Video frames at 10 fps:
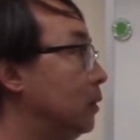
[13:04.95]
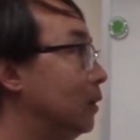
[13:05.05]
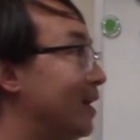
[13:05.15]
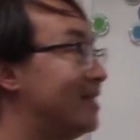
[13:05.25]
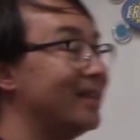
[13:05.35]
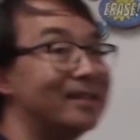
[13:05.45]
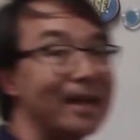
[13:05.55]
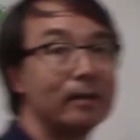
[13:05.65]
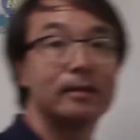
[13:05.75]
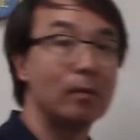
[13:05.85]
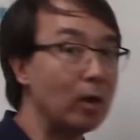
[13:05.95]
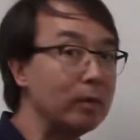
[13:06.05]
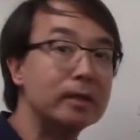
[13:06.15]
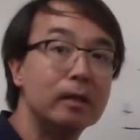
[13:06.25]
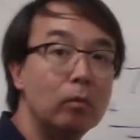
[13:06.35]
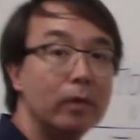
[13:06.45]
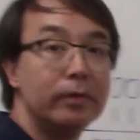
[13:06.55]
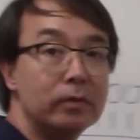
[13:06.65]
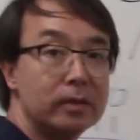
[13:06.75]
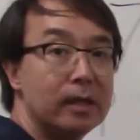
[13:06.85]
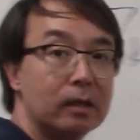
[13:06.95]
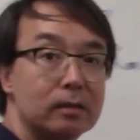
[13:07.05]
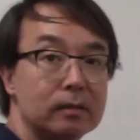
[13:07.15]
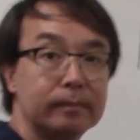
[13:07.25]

It's the exact same way we did 1 through 6.